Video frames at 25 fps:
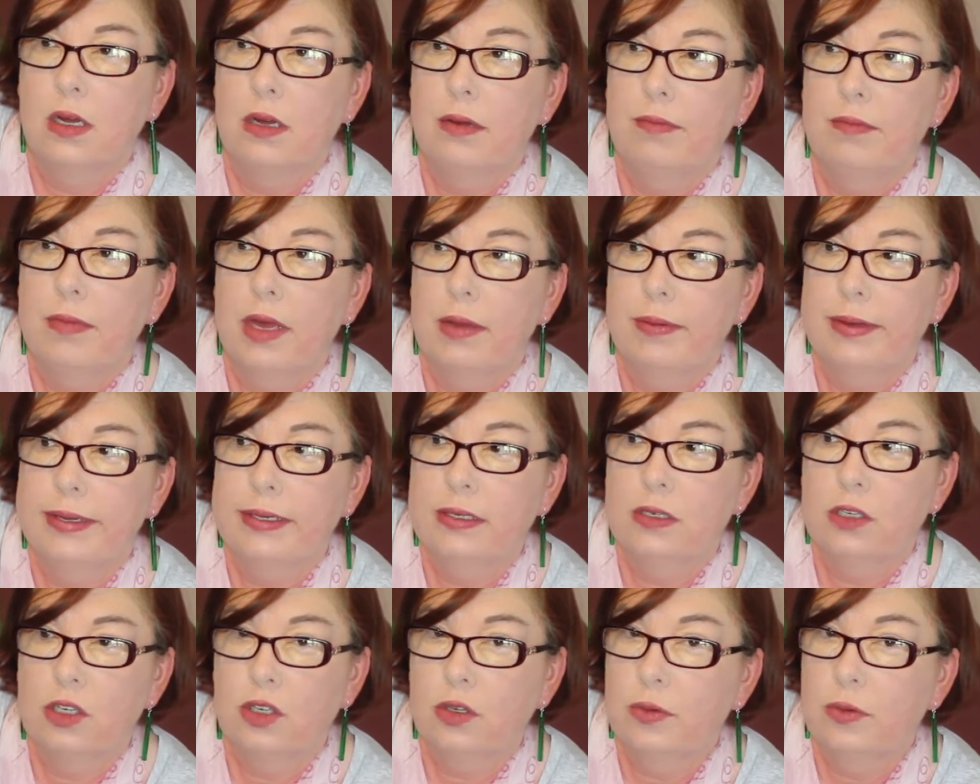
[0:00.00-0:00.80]
maybe
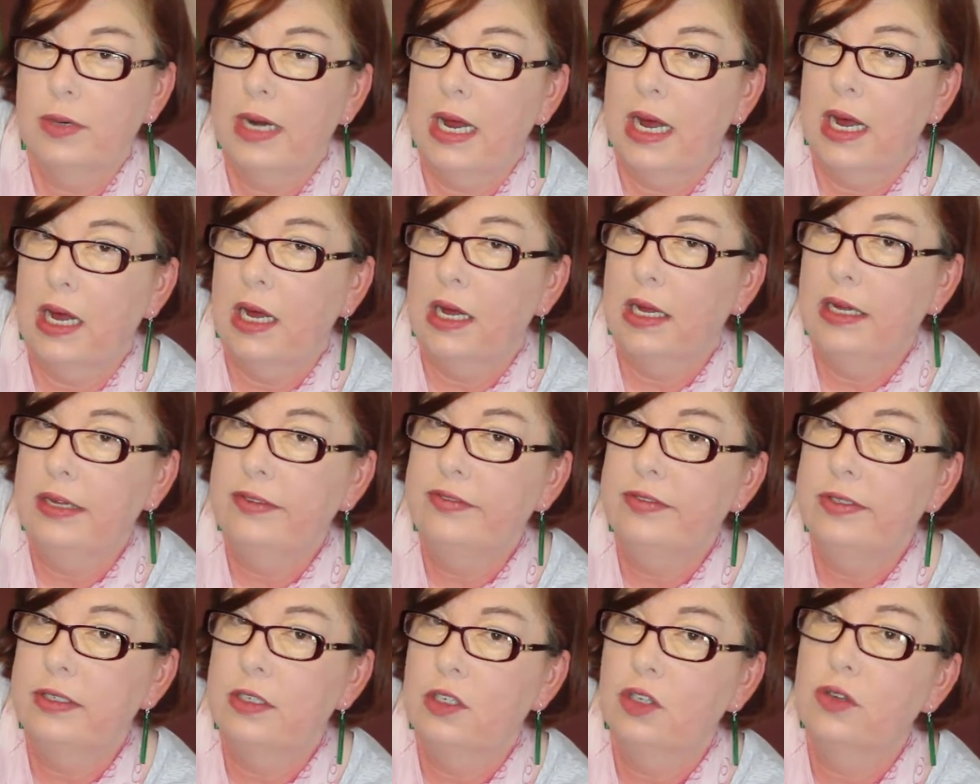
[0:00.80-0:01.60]

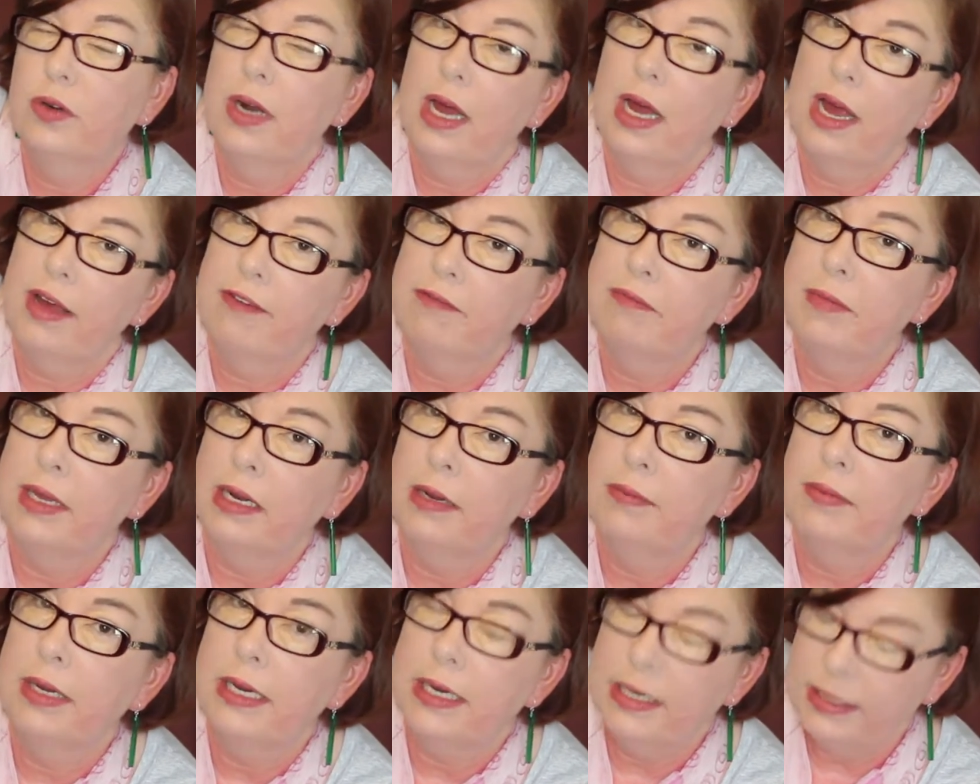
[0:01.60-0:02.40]
2.5
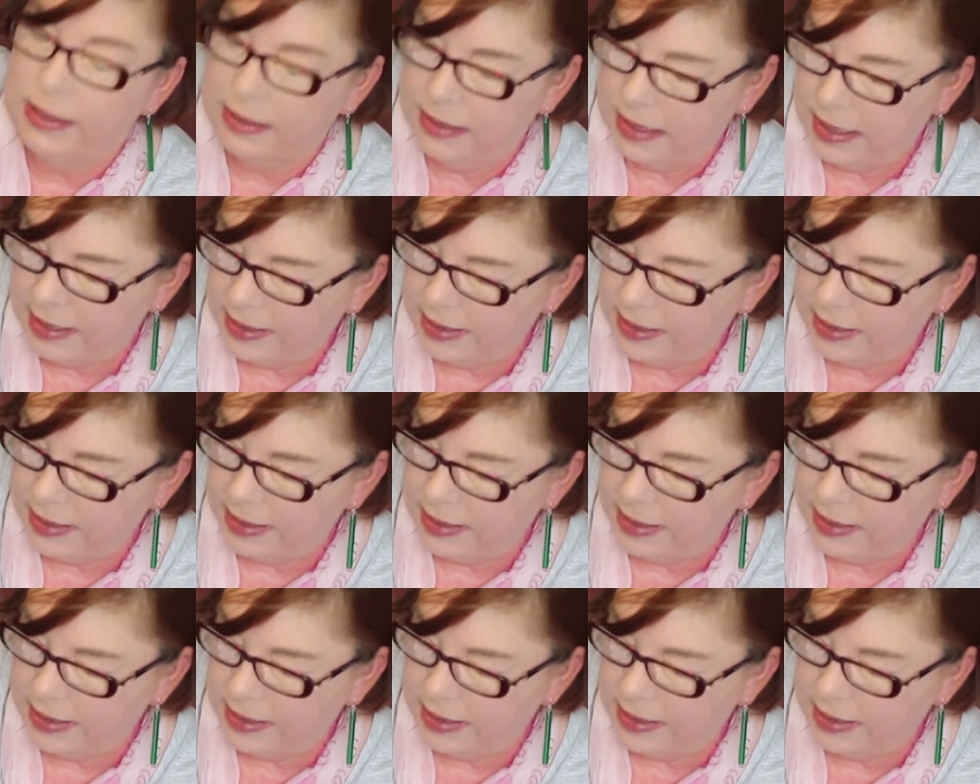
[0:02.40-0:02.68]
millimeters, that